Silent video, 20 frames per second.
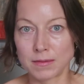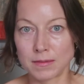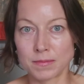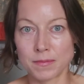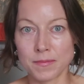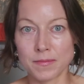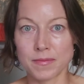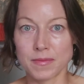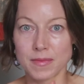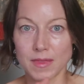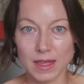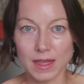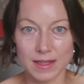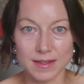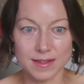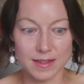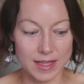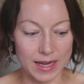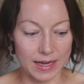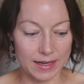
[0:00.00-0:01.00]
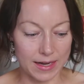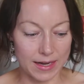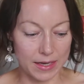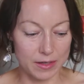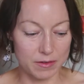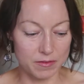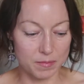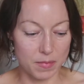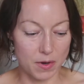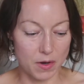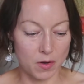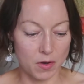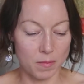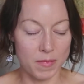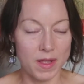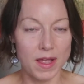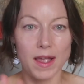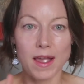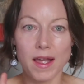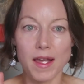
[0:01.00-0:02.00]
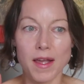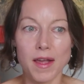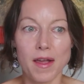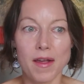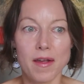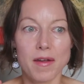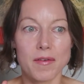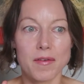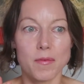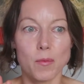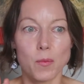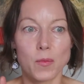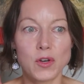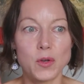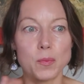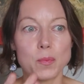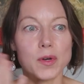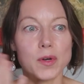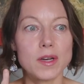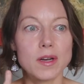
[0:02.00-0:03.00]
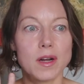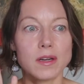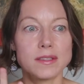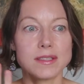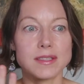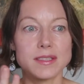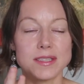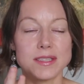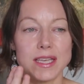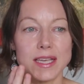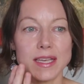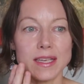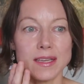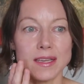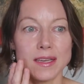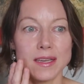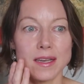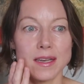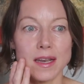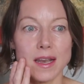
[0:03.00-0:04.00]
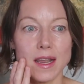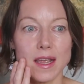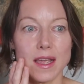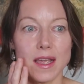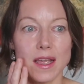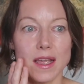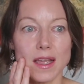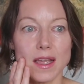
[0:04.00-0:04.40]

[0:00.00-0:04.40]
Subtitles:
it. It's that kind of balm. When you put it on the skin,